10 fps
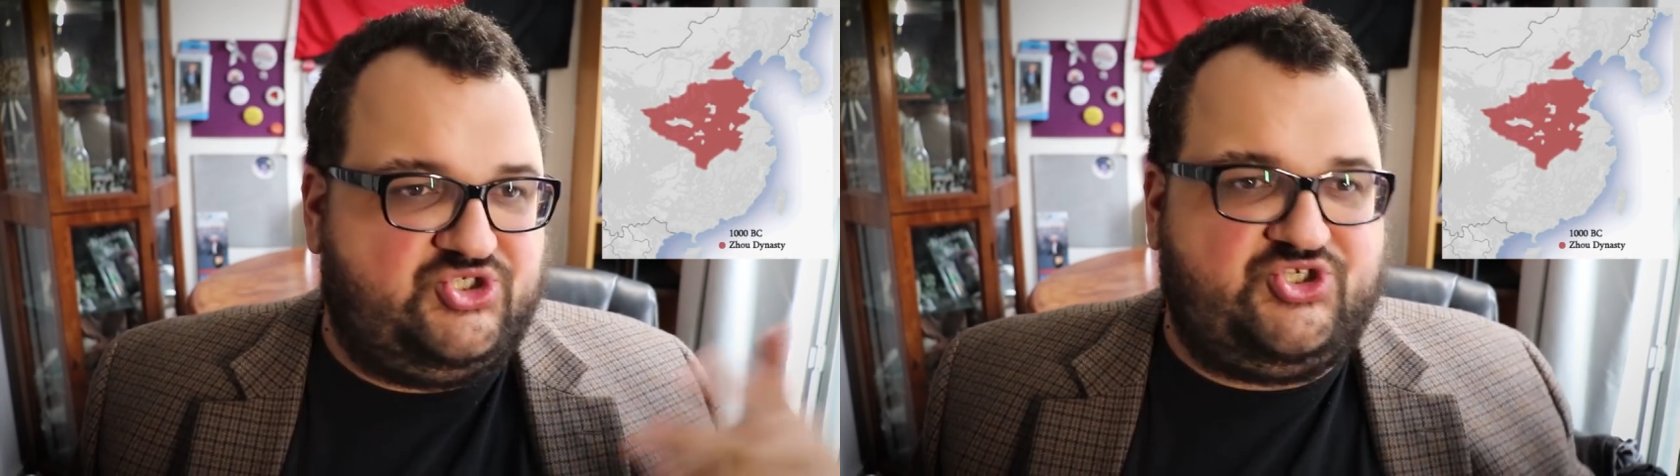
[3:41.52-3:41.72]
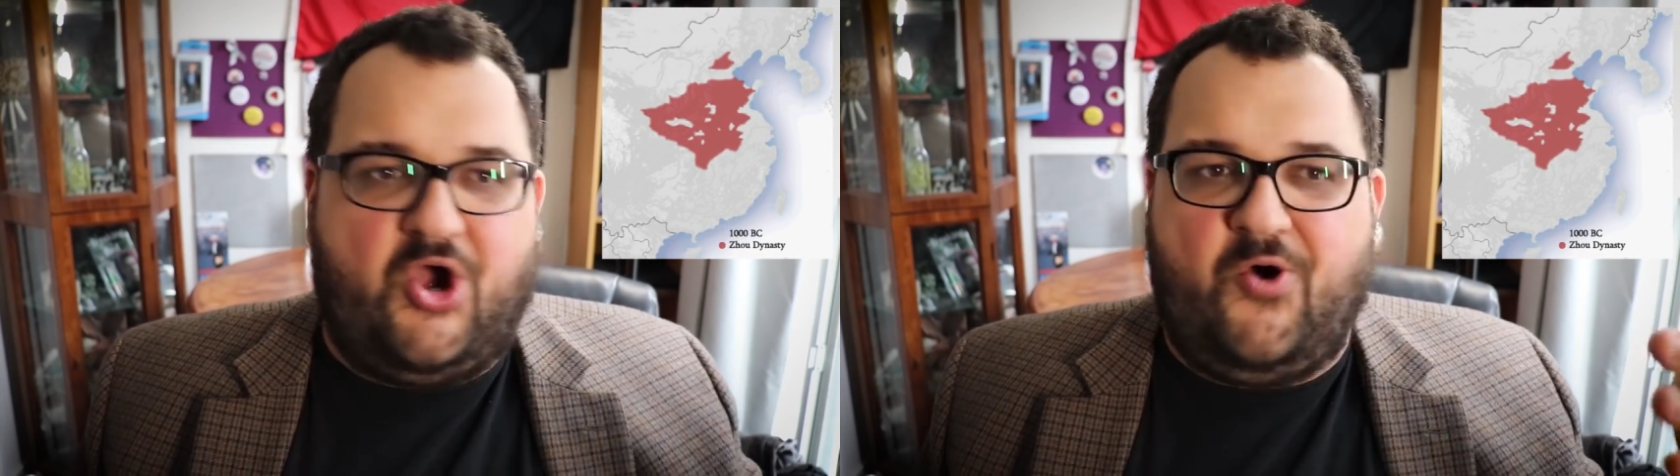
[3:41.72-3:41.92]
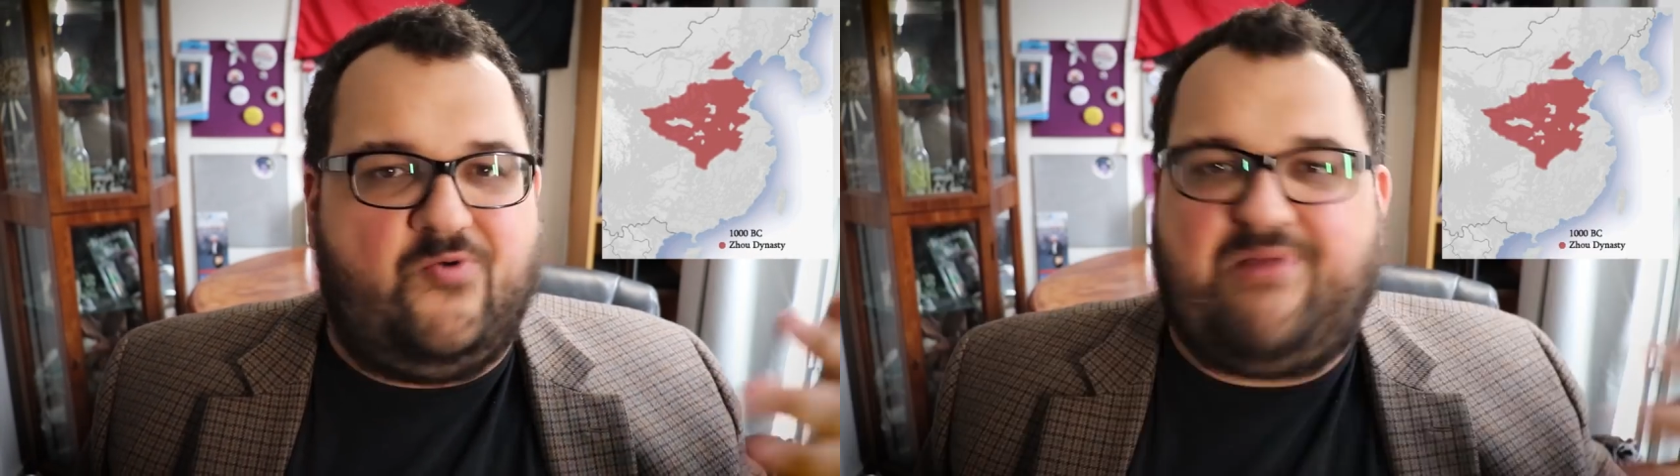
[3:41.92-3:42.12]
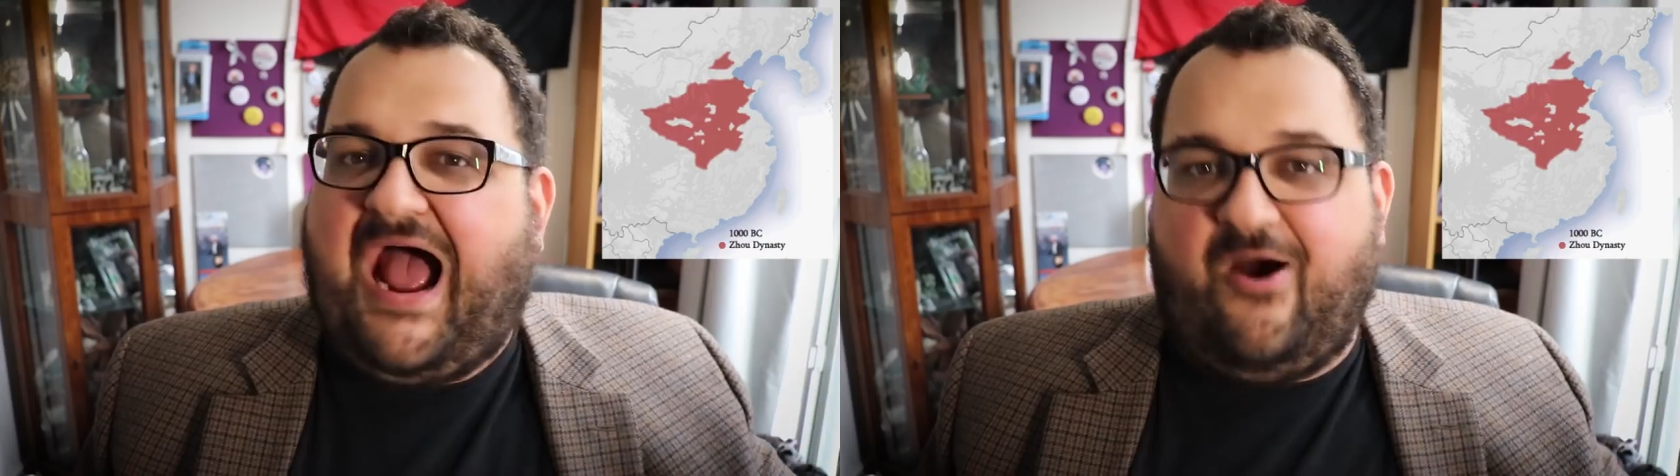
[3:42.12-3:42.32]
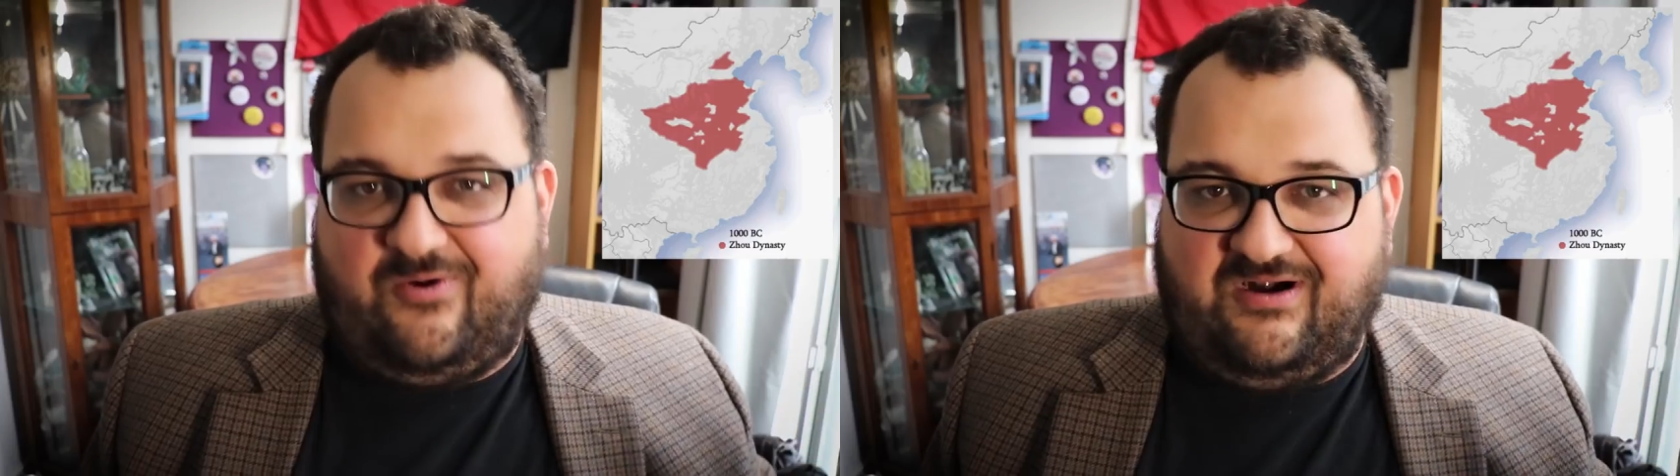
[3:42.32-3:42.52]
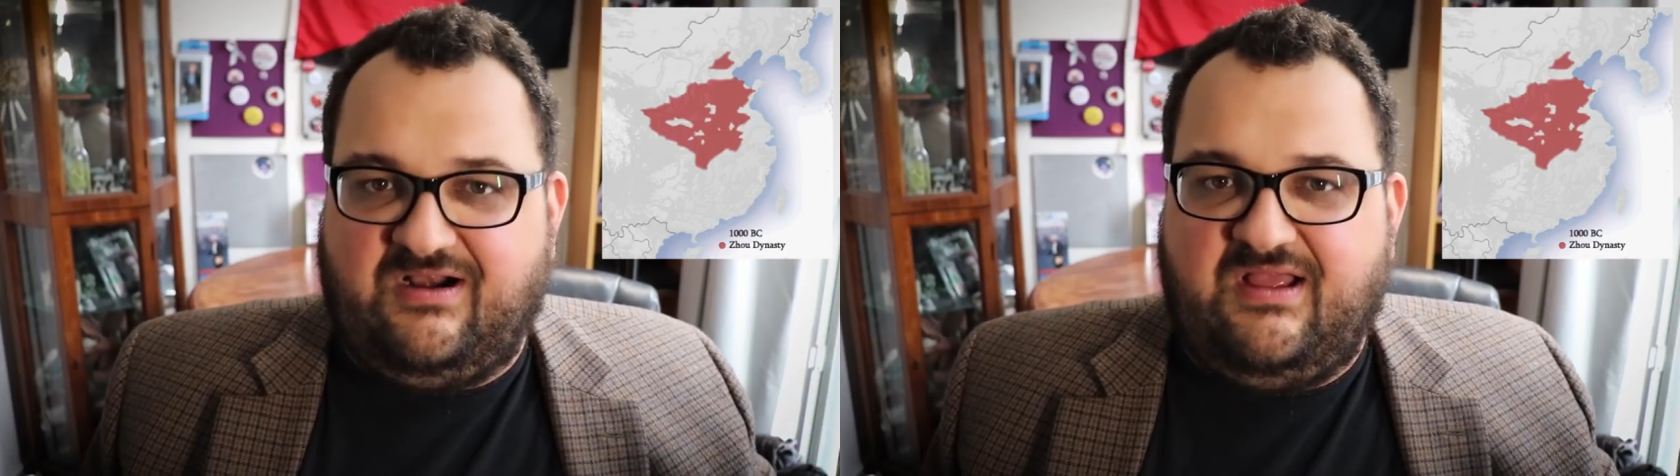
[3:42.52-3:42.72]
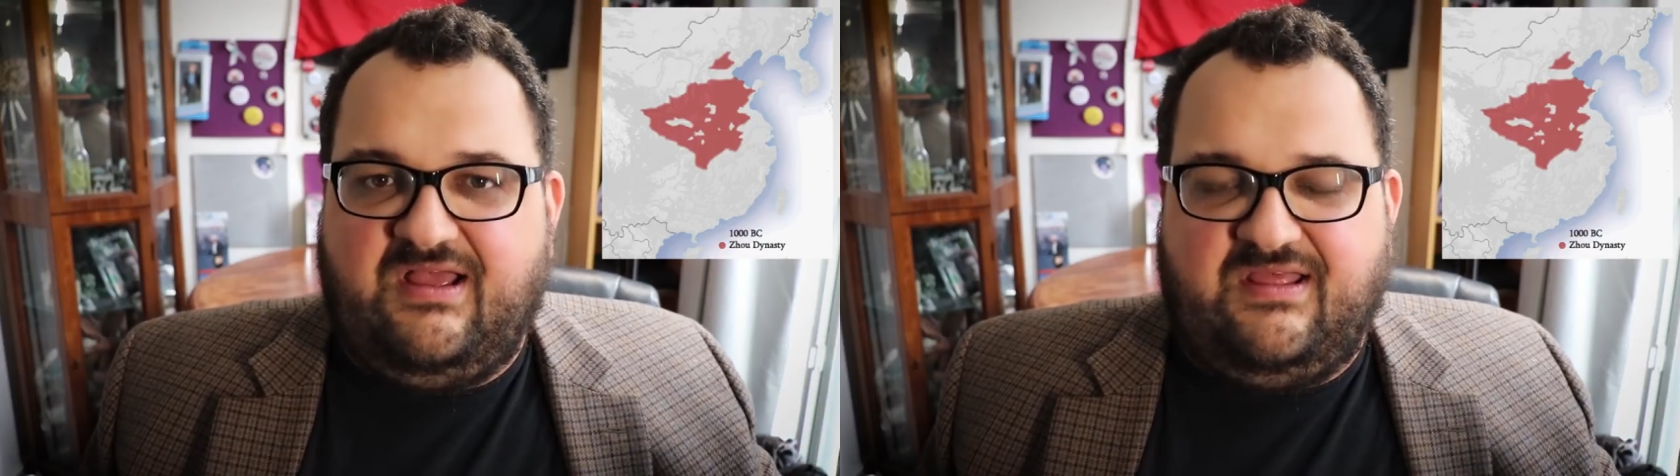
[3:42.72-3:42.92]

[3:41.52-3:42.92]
Zhou power.